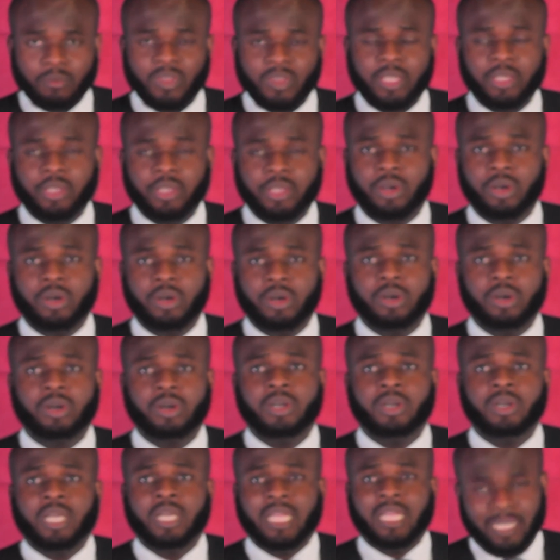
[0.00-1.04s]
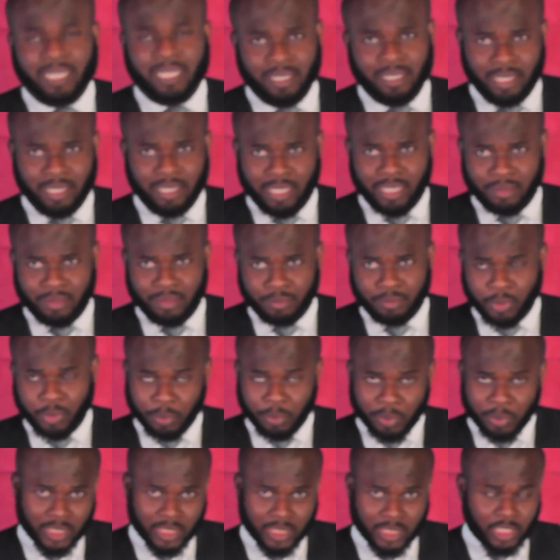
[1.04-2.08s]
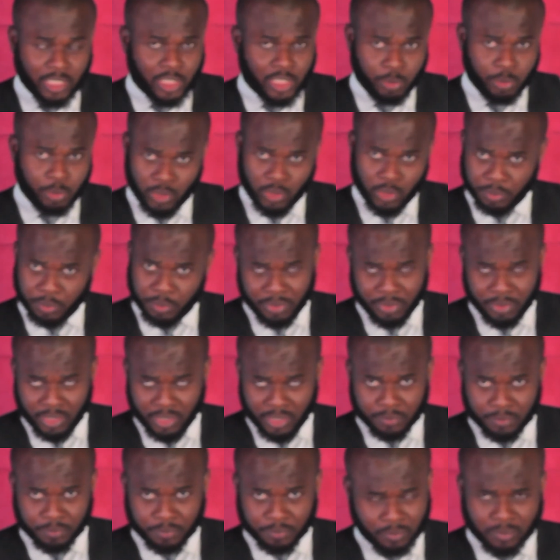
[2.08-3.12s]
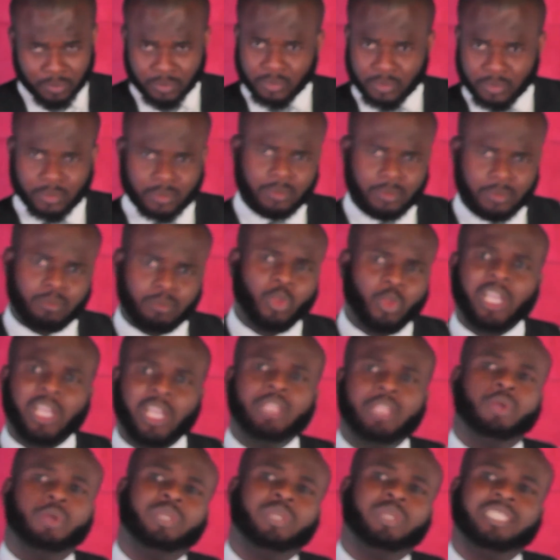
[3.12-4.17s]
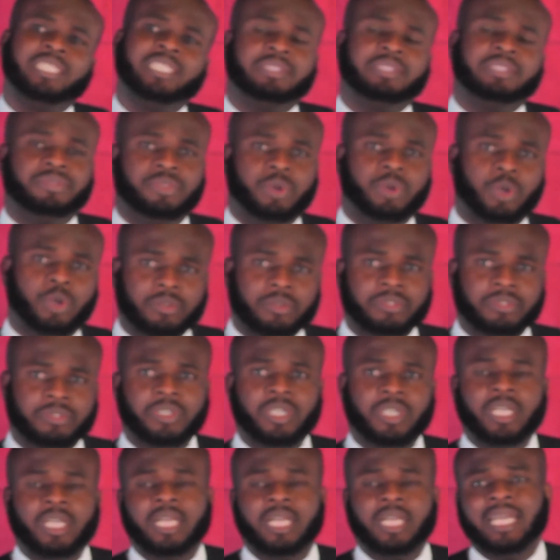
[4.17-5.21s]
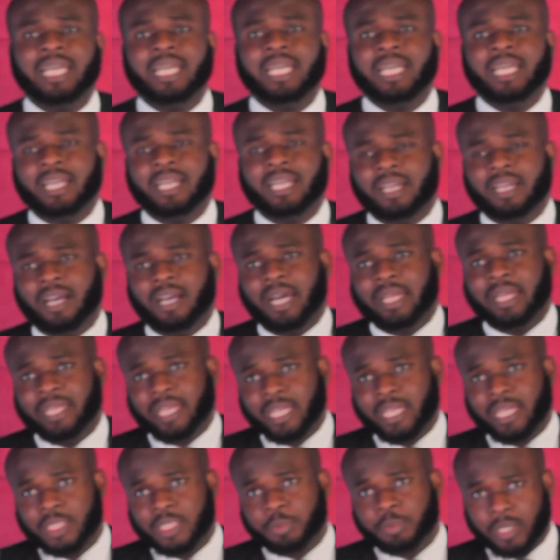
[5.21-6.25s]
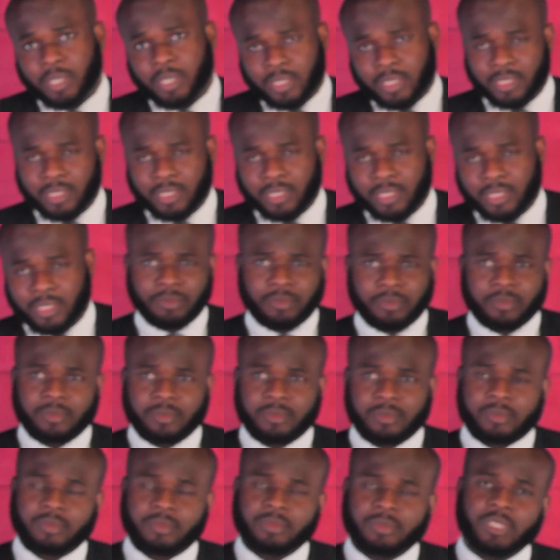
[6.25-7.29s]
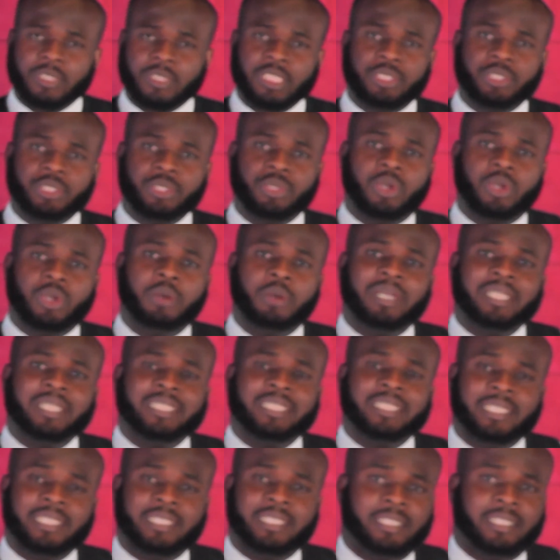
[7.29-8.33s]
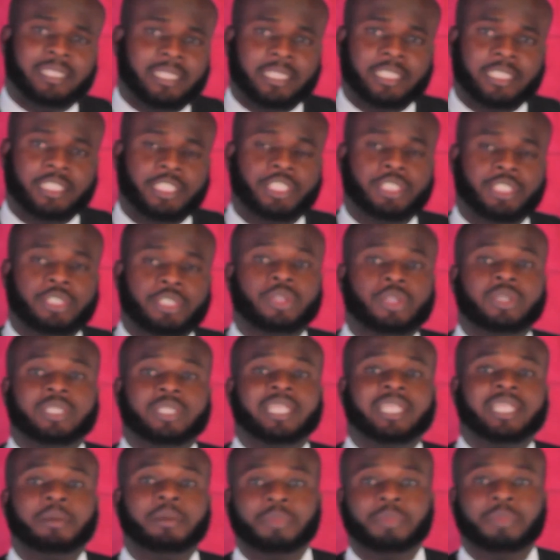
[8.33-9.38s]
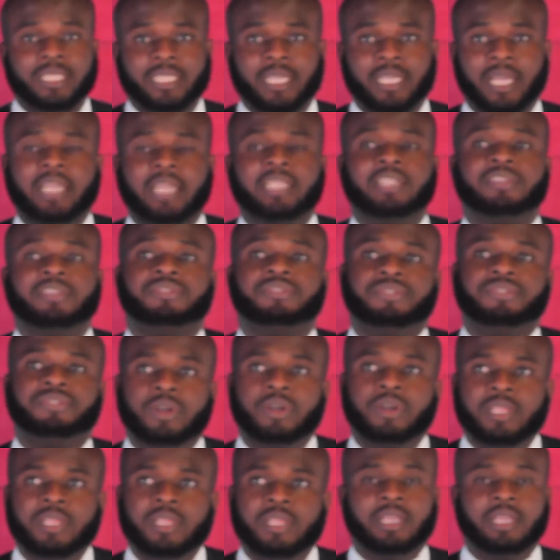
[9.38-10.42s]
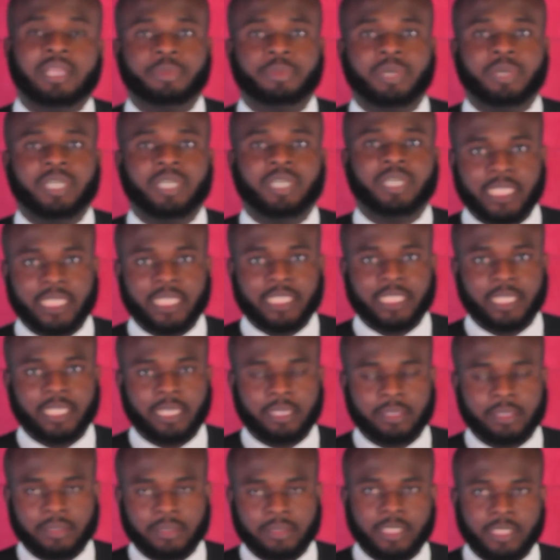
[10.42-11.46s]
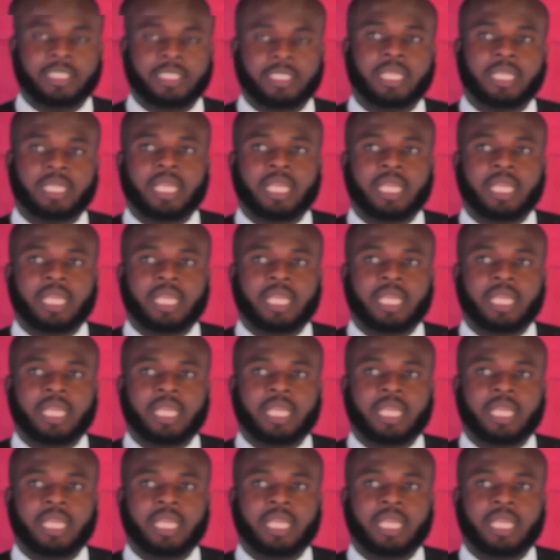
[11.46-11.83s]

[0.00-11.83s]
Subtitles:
your property disputes may be, you can always involve an expert to come and take the decision on that matter. And the fun thing about ADR is